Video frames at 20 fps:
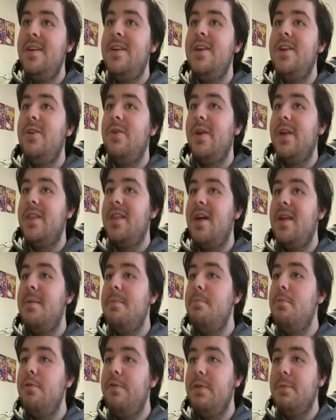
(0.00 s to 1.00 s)
You can then
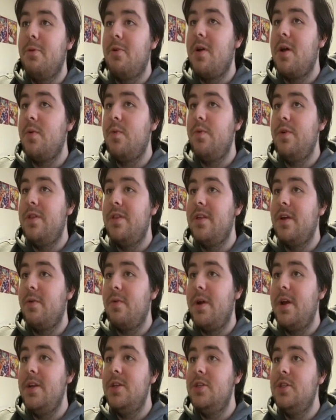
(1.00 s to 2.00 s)
move them around with the
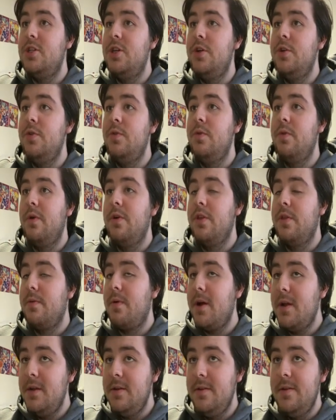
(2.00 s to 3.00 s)
grade 2
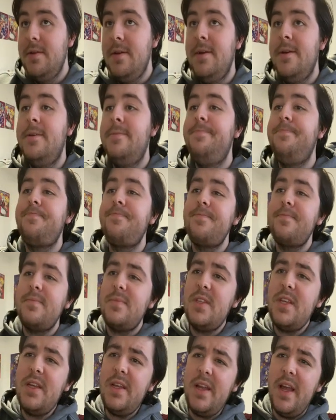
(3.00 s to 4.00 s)
Thrud,
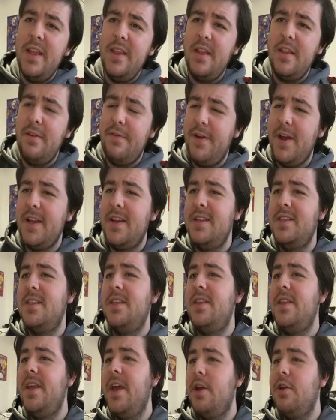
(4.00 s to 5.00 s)
and then the fact that it's at
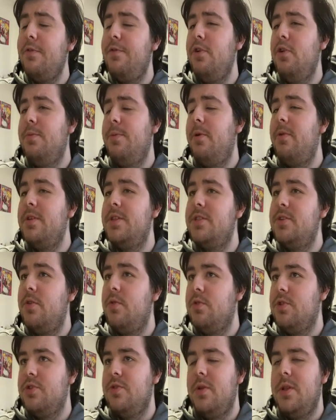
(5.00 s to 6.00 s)
the end of your opponent's turn
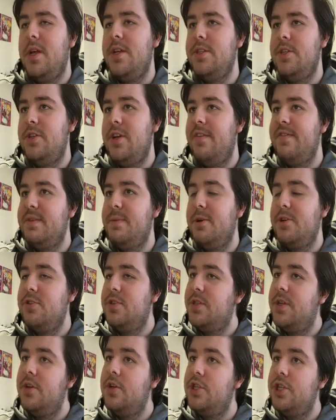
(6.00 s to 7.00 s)
also allows you to have some extra
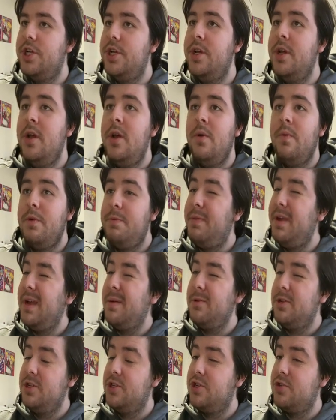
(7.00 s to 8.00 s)
synergy with being able
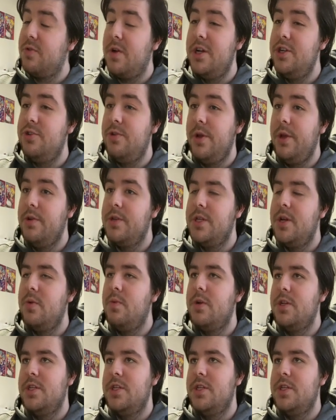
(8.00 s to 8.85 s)
to stride during your turn while